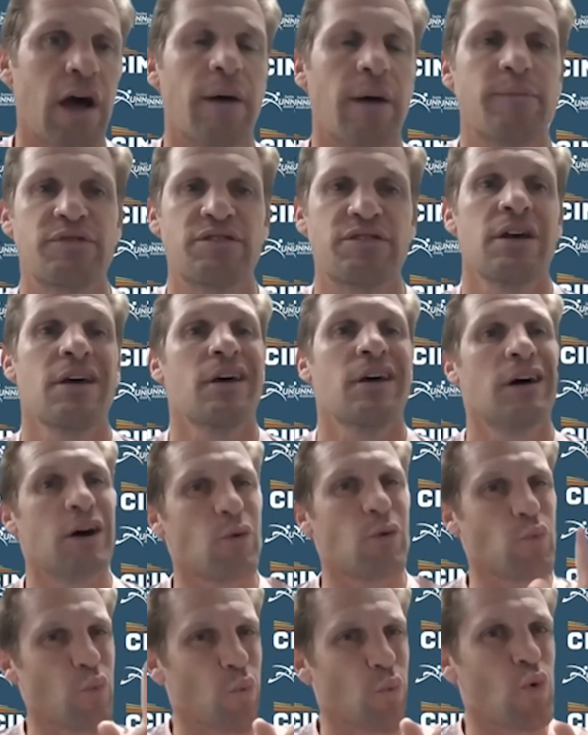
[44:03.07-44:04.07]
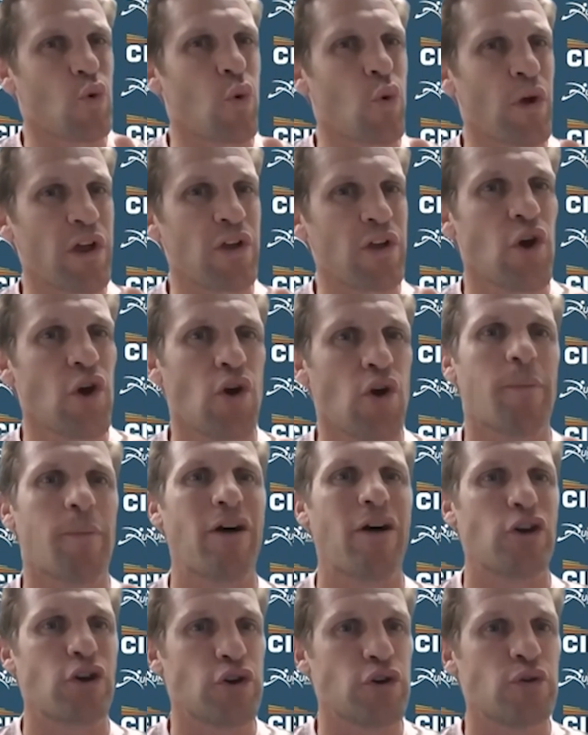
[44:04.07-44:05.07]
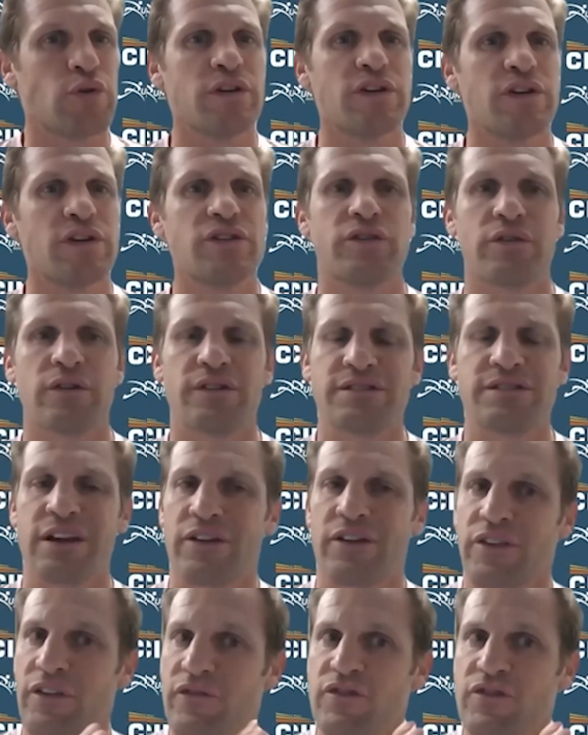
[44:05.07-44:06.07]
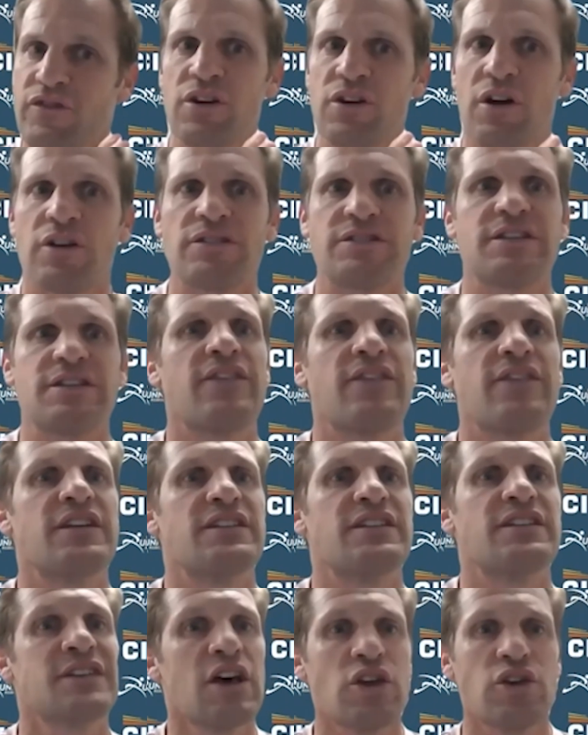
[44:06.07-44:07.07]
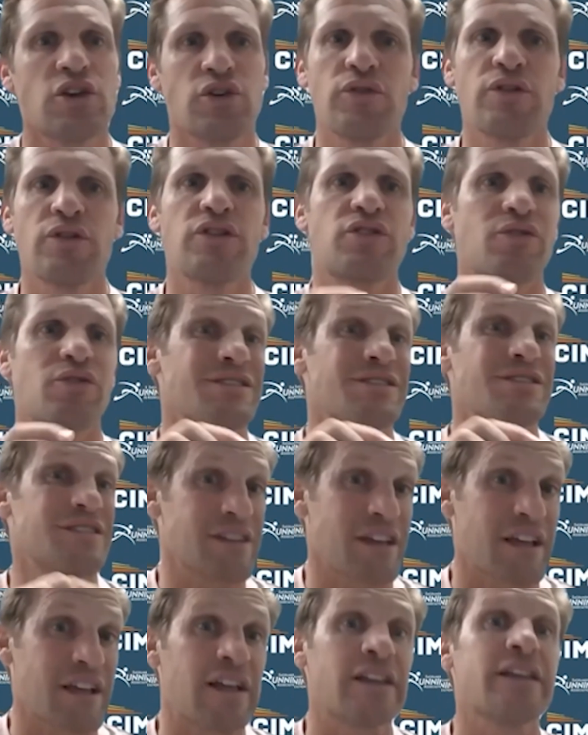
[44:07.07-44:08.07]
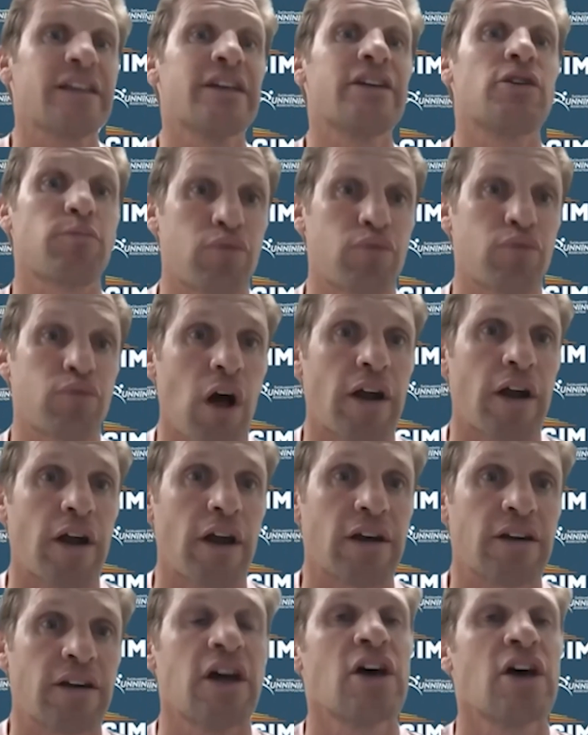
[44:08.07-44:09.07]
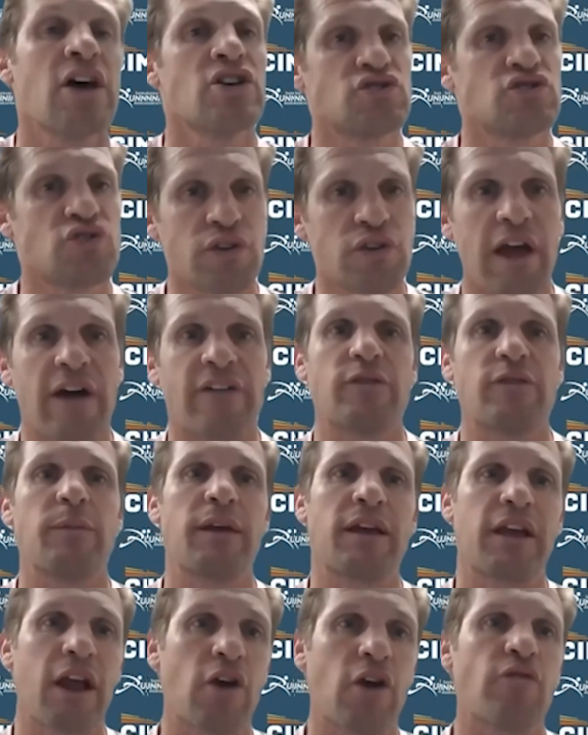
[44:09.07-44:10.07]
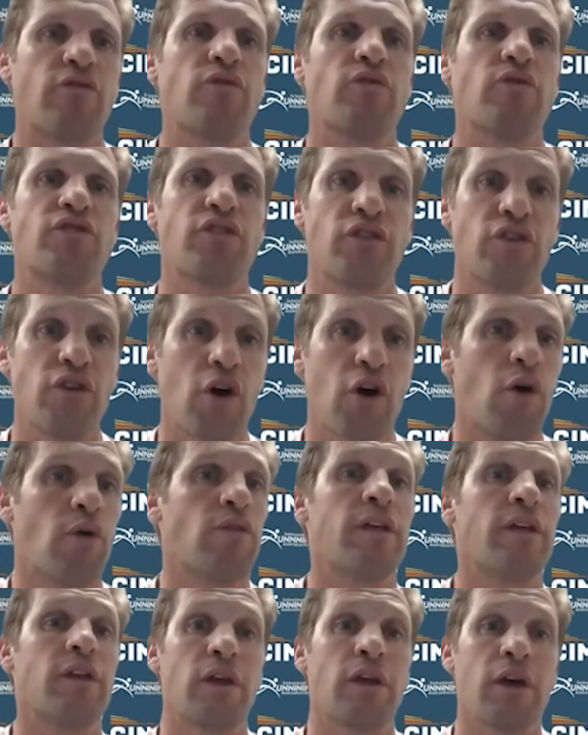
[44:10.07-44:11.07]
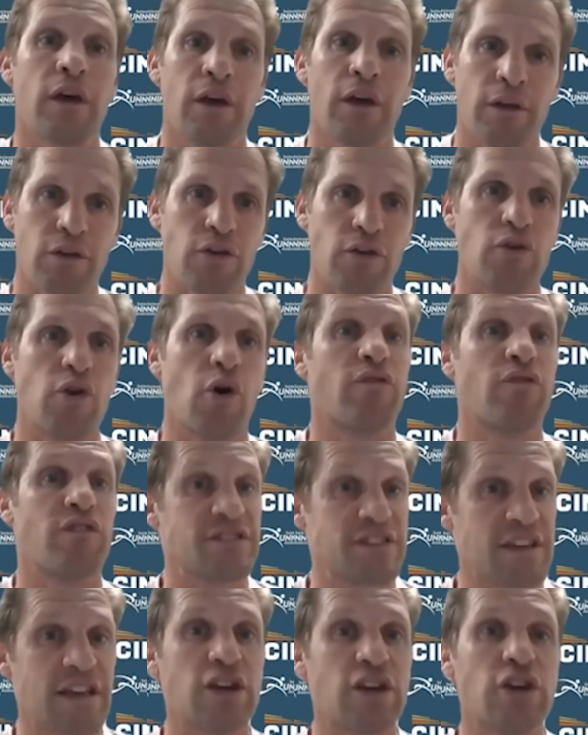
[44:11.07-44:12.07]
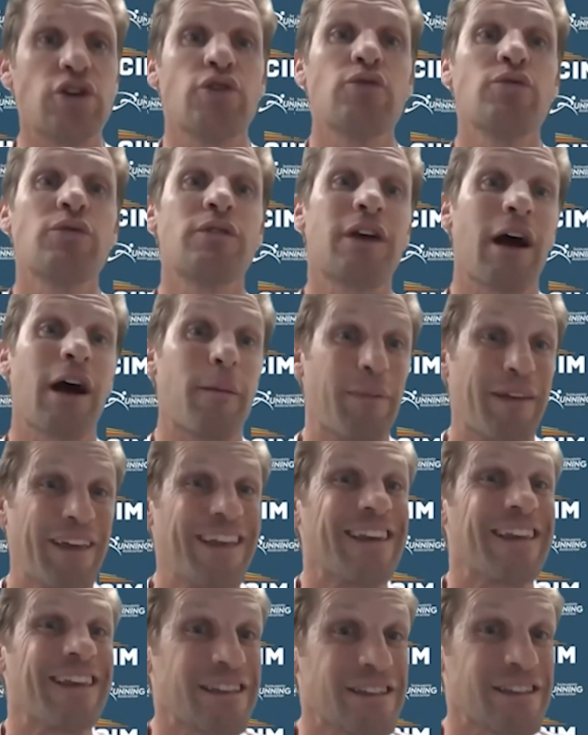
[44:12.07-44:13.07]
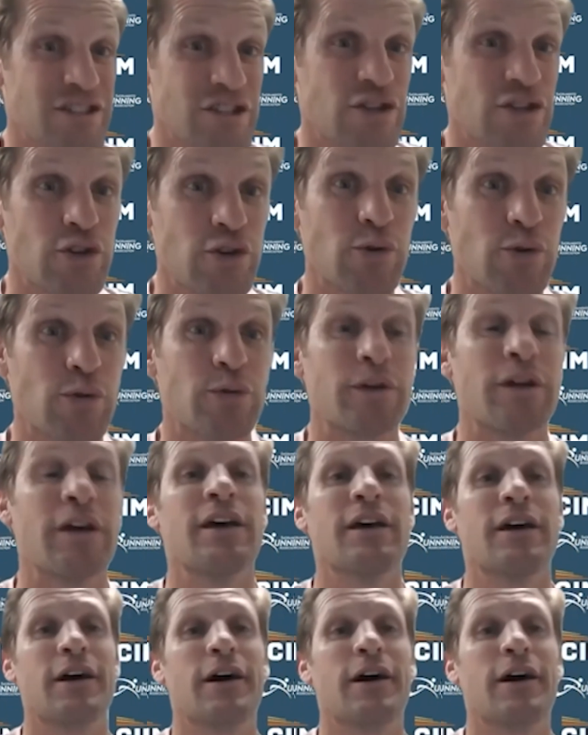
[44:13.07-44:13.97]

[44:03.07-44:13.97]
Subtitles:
cups. Quick note about nuun endurance. I don't think Vishal said this. Nuun endurance is a clear product. So you have to be careful to know that, if it's in a nuun cup, it is nuun.